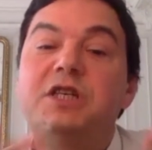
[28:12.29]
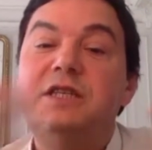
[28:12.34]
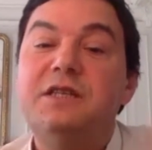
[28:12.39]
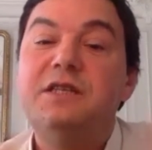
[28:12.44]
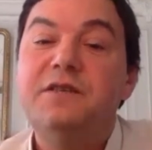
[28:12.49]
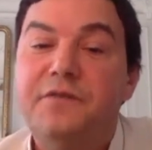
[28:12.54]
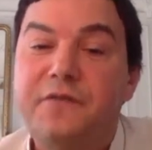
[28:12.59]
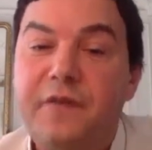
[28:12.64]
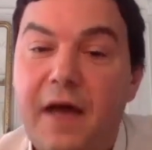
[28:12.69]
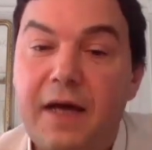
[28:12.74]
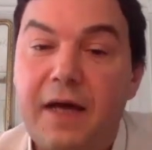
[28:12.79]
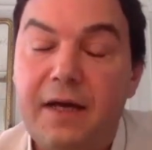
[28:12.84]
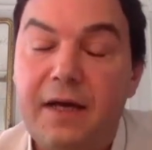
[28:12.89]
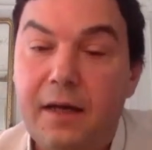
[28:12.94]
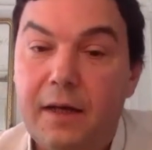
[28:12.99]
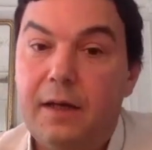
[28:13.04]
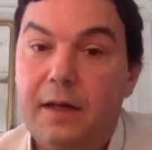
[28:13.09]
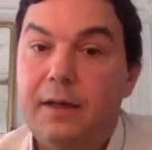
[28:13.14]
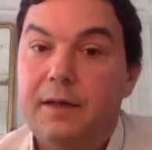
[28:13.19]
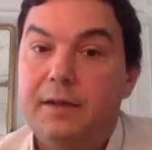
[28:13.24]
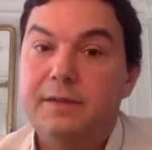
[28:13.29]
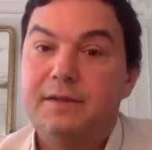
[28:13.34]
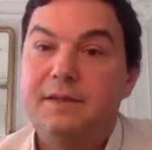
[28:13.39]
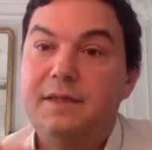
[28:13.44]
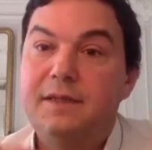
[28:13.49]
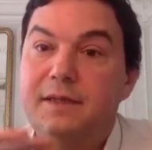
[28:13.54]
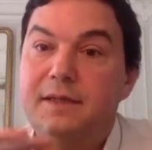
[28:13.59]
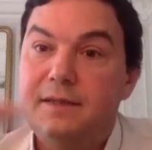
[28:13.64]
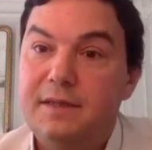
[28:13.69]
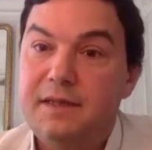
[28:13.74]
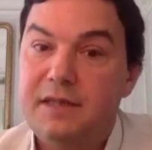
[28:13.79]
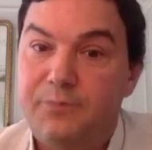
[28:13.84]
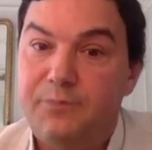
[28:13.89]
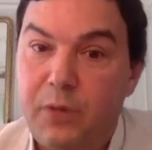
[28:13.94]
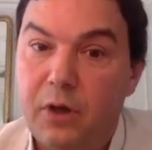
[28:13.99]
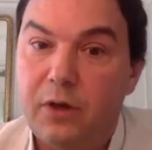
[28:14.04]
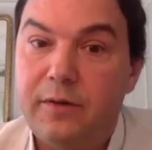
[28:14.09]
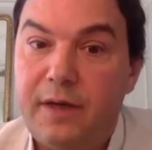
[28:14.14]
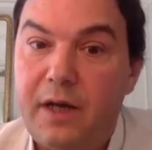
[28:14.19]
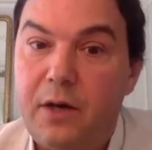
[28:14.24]
to fight these
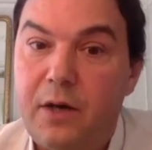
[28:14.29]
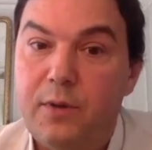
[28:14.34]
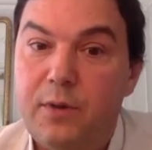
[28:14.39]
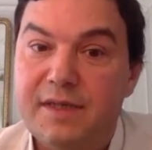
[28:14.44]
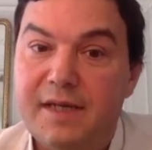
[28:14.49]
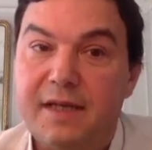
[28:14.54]
boundaries.